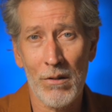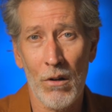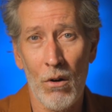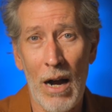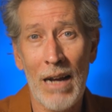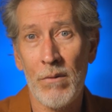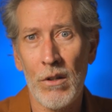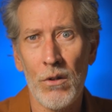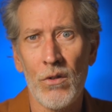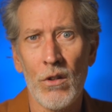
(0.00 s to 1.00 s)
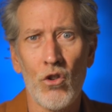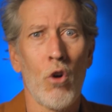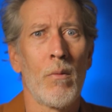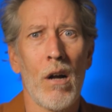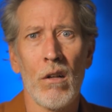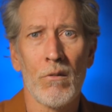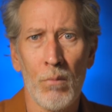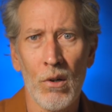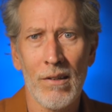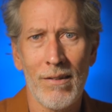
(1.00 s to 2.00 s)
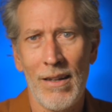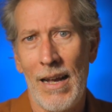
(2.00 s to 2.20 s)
so I've been using Joe McCullough's books